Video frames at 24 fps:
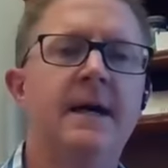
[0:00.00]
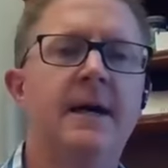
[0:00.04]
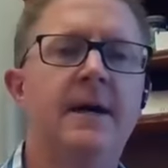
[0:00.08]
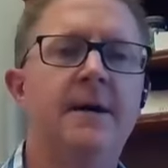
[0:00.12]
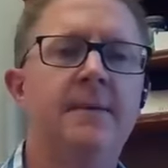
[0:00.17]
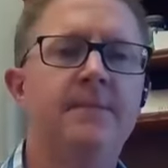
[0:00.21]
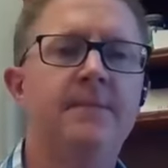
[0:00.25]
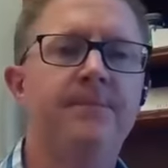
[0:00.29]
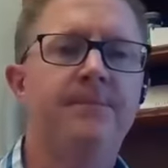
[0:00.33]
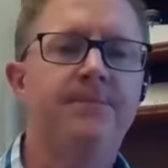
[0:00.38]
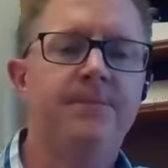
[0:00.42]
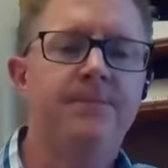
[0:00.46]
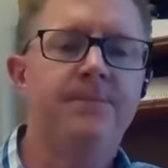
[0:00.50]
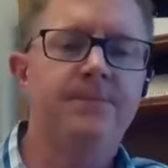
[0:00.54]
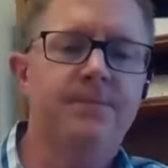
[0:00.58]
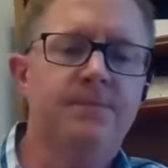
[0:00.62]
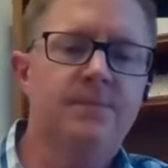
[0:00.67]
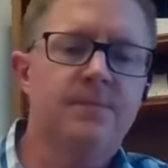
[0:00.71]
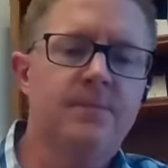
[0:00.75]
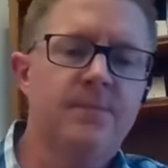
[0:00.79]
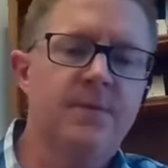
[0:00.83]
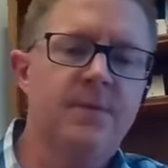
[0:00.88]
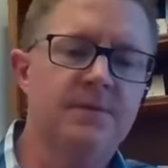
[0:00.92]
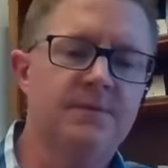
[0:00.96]

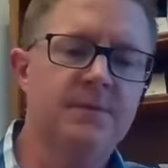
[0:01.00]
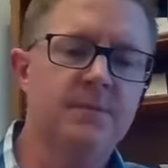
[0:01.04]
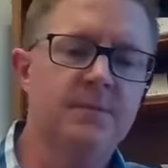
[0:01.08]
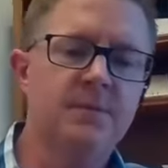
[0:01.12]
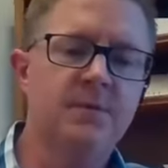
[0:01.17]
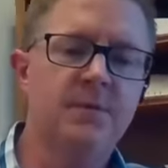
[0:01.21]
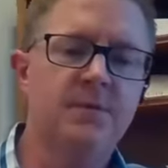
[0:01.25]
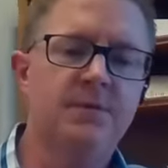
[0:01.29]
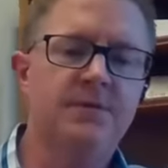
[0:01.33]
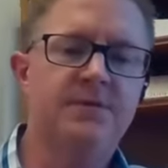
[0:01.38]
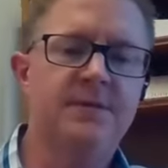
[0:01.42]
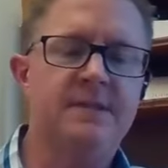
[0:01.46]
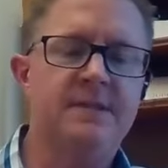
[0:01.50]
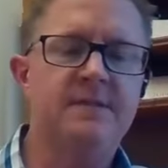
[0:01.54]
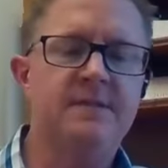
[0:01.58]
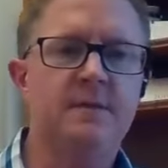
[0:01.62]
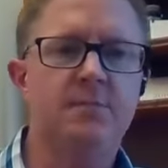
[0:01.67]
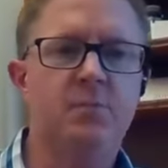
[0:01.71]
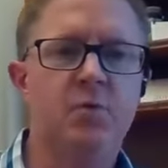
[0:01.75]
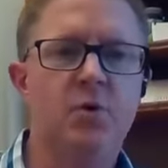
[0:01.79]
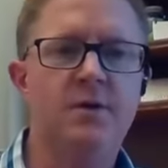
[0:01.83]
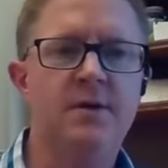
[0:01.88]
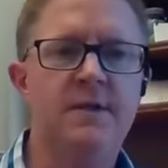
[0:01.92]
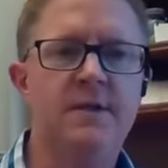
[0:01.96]
some of those things that are
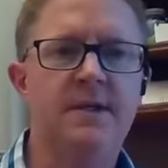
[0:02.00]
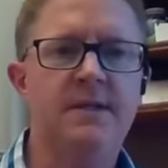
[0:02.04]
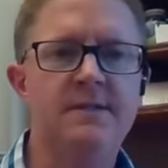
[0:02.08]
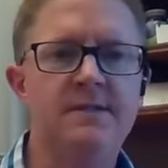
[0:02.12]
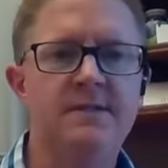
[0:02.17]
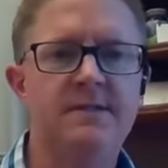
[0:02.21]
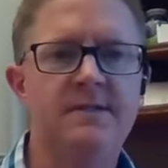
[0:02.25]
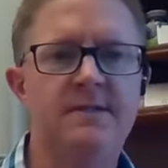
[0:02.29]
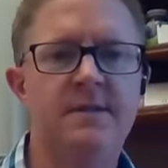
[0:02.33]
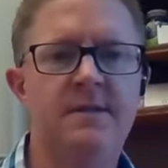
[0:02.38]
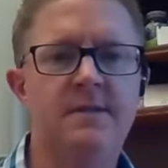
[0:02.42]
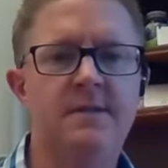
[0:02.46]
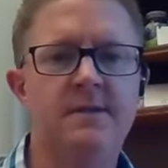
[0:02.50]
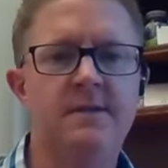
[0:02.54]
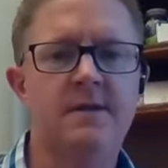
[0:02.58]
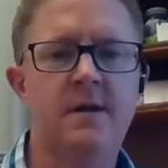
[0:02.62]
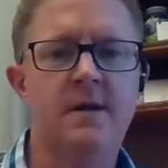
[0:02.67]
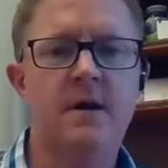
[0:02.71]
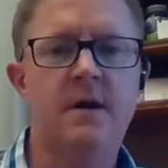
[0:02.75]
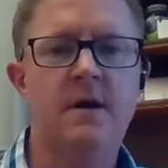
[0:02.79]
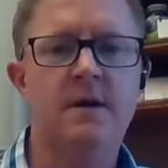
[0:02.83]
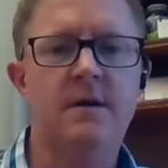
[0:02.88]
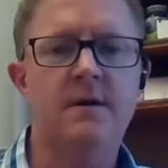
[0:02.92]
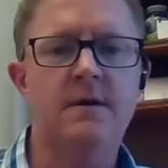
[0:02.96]
important to consider
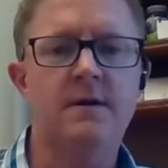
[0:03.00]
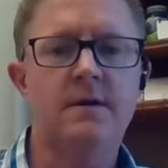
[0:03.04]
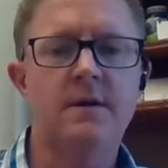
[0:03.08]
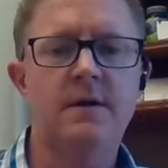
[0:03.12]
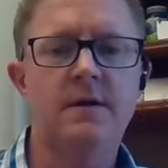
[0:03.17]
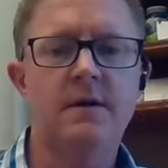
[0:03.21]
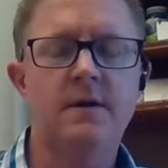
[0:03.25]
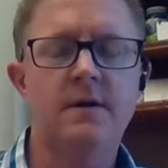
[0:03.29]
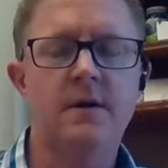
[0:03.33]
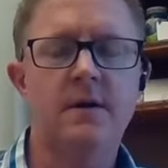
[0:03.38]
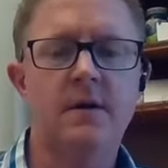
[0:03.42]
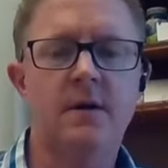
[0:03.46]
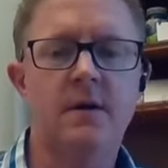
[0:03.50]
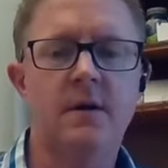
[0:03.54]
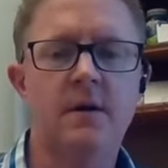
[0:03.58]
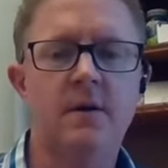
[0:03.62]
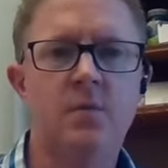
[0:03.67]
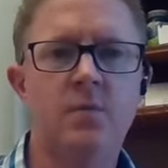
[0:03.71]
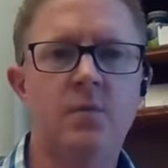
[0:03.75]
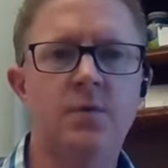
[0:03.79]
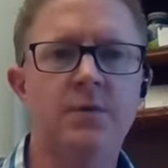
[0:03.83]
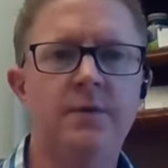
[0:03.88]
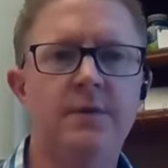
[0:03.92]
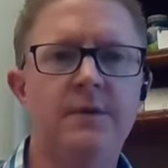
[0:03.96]
are
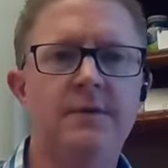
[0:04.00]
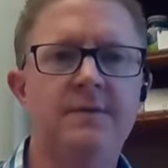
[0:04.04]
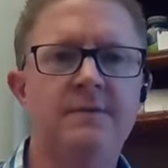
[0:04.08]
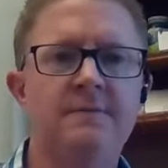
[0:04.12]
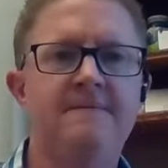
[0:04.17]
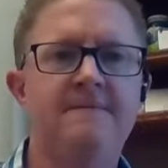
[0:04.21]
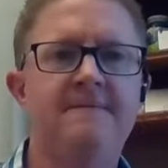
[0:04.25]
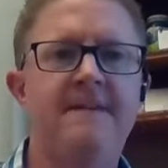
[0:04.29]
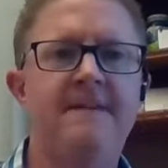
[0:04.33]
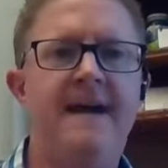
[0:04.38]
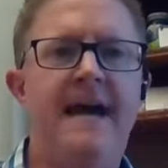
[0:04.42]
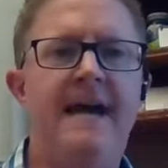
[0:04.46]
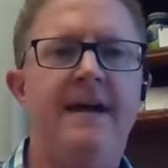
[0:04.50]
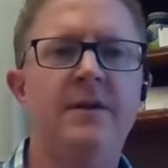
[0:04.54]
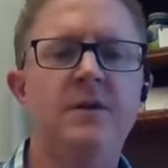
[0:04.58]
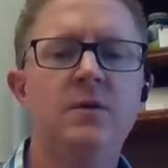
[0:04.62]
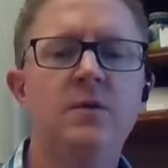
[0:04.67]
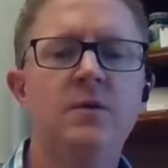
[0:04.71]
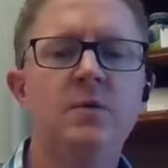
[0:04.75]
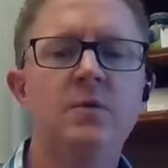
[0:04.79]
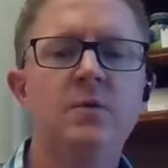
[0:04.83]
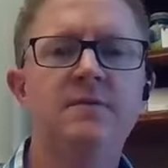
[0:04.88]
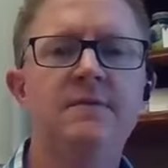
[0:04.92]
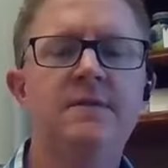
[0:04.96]
really the
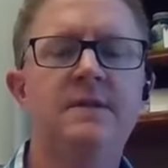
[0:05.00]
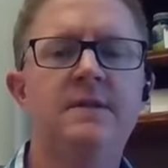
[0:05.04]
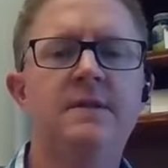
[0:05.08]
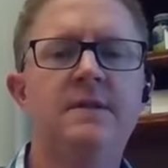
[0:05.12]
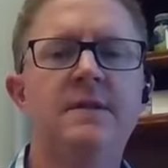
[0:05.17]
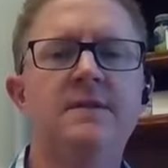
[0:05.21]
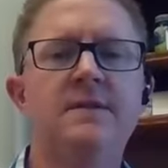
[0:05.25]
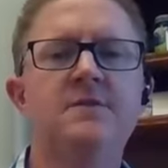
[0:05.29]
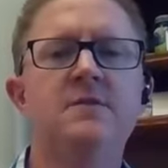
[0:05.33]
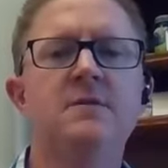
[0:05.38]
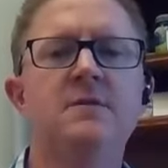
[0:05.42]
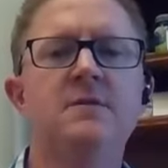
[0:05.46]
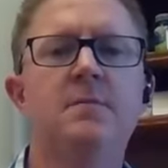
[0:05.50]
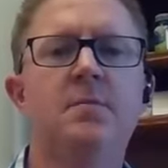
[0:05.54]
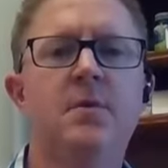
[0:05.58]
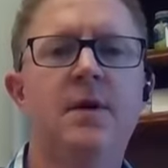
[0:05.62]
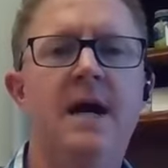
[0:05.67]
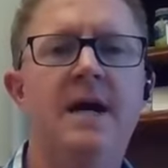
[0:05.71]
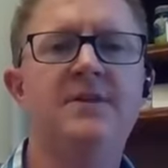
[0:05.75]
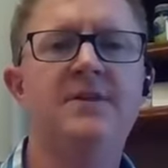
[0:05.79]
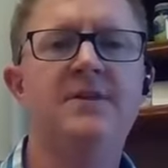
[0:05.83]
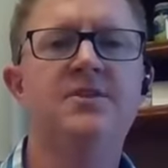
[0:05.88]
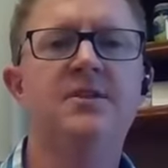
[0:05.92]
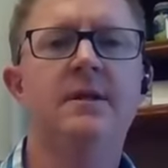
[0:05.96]
value of the digital
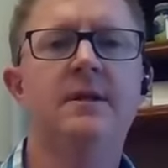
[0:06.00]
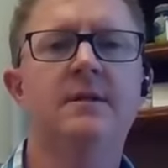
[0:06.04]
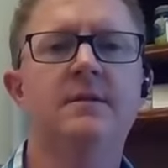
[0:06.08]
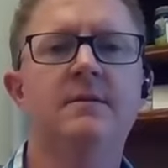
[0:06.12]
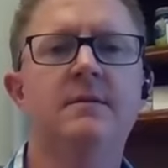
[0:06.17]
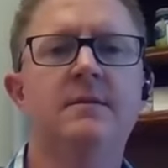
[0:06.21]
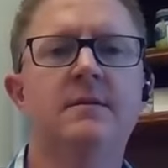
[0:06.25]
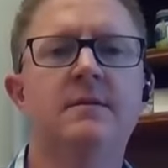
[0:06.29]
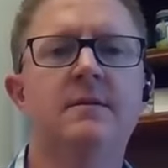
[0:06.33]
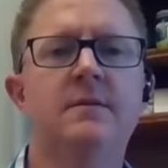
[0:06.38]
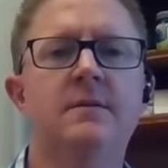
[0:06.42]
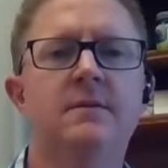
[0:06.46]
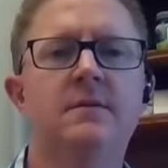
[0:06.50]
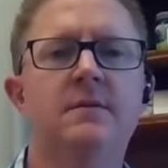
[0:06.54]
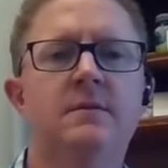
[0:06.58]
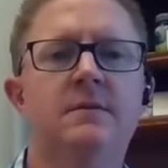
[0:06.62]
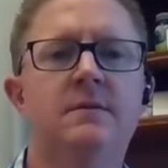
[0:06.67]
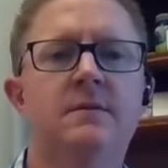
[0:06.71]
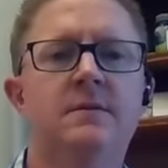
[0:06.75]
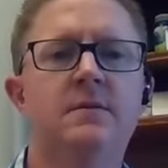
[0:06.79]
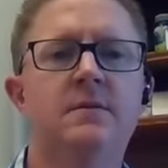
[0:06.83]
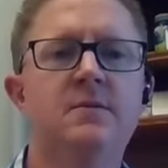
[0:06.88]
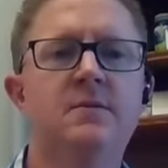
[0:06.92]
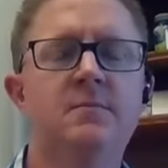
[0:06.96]
project
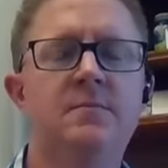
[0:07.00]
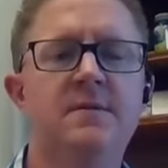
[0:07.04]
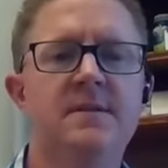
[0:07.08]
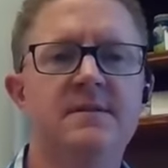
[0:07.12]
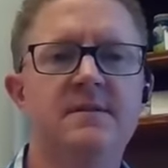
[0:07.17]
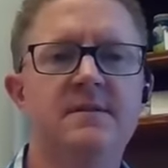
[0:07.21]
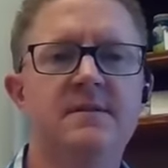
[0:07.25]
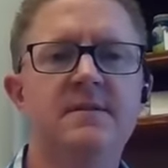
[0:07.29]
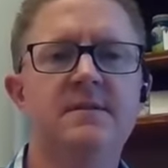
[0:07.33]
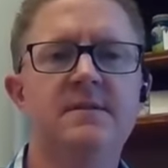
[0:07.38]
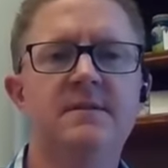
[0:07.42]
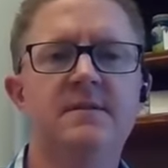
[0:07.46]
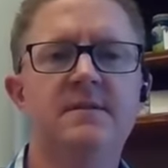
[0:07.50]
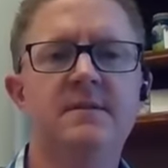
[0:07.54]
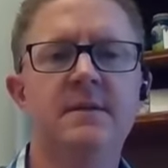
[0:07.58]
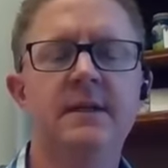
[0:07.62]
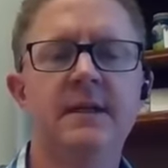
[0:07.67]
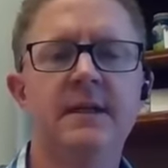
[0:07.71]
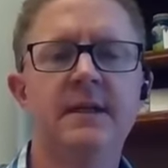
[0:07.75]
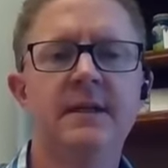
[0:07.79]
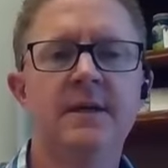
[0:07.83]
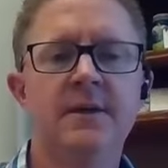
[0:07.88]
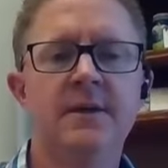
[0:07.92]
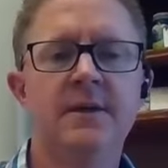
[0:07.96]
to the business.
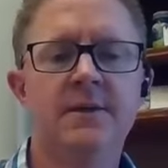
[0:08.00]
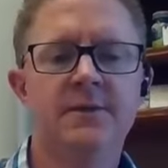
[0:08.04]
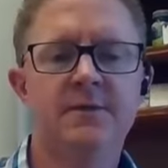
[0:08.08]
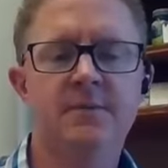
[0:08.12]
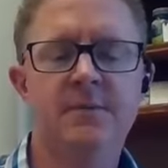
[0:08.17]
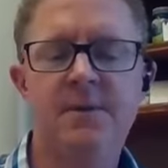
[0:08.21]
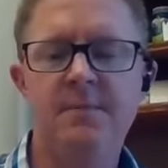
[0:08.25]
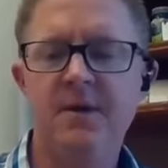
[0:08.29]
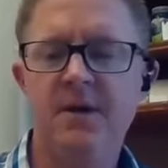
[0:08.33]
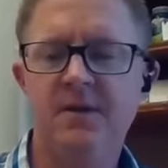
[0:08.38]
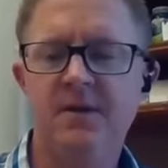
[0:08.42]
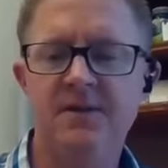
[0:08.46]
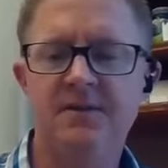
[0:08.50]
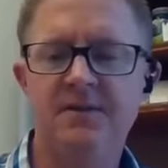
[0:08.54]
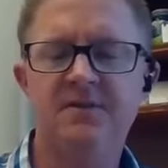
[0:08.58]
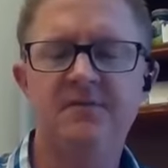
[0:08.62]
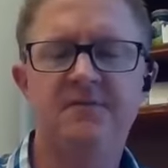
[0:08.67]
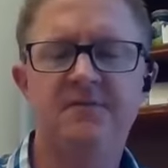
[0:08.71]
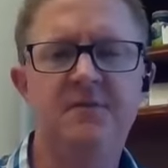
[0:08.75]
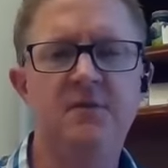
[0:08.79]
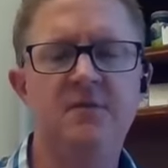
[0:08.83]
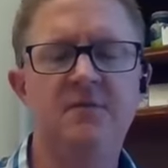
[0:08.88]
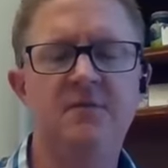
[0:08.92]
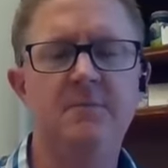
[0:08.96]
So maybe I'll list a
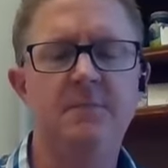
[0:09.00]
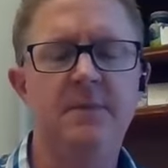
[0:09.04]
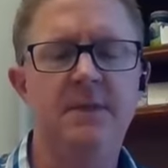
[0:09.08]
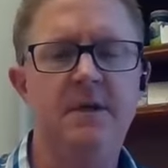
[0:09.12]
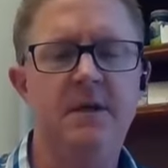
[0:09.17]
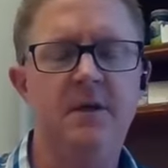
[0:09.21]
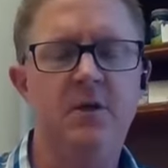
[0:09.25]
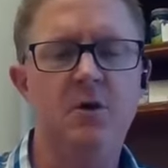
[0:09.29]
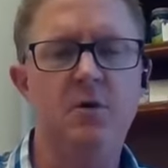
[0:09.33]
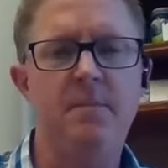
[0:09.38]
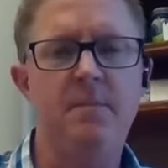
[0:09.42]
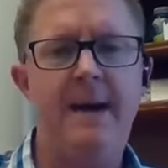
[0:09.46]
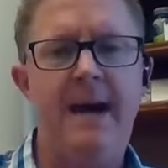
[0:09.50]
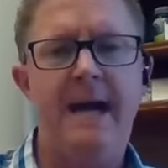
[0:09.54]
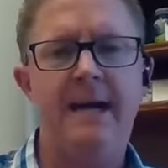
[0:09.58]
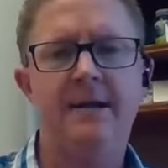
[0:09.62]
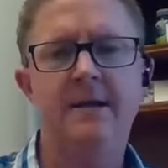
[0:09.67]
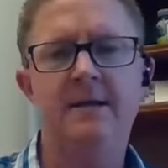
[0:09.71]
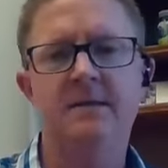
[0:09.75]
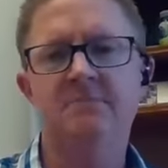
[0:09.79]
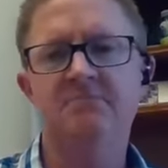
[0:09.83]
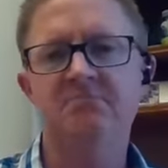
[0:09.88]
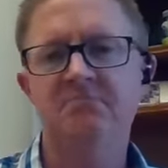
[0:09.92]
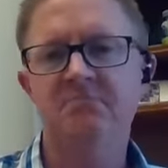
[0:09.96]
few of them and then I'll go back
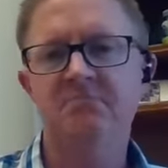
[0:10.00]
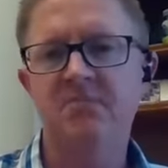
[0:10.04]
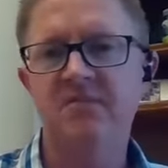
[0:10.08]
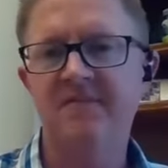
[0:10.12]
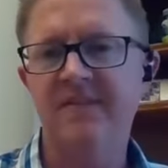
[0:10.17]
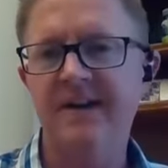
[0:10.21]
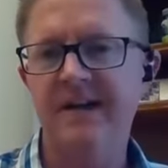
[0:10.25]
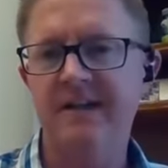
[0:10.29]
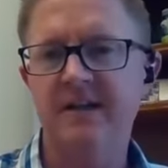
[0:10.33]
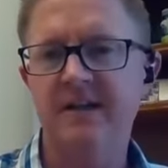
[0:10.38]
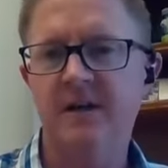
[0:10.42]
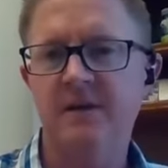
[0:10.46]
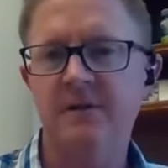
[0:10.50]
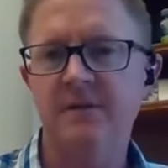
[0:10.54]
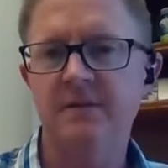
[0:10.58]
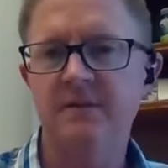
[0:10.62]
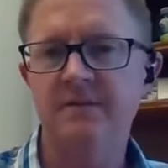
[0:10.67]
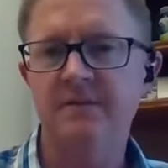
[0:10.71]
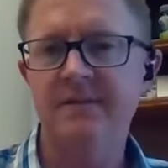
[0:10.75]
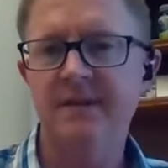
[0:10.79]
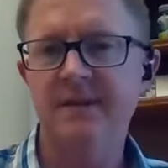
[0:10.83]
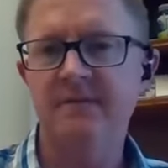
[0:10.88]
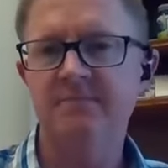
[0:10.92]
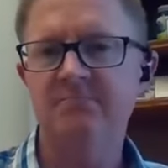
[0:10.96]
and provide color,
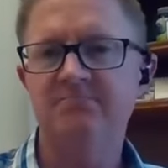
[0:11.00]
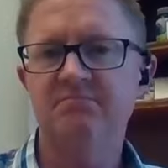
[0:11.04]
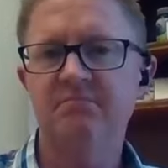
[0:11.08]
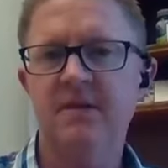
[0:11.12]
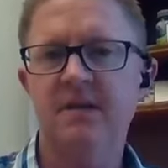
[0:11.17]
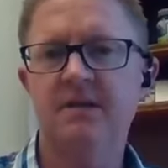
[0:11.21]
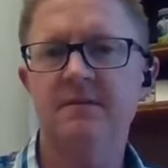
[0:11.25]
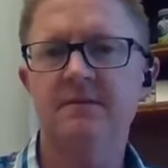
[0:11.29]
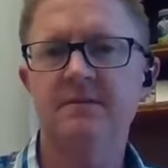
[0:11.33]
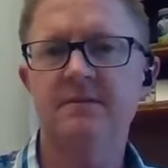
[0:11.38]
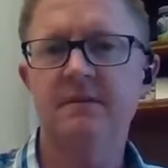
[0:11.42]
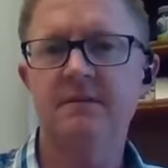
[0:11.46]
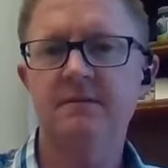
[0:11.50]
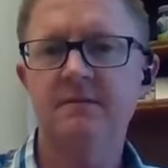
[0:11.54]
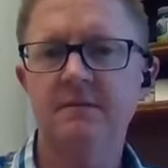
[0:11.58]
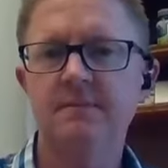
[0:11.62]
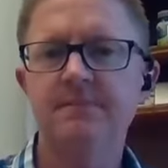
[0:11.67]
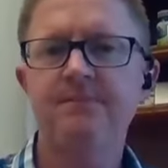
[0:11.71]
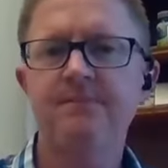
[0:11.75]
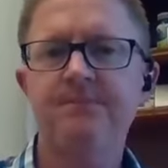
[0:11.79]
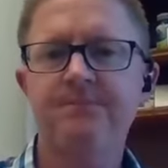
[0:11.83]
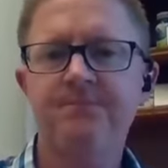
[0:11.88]
if that makes sense.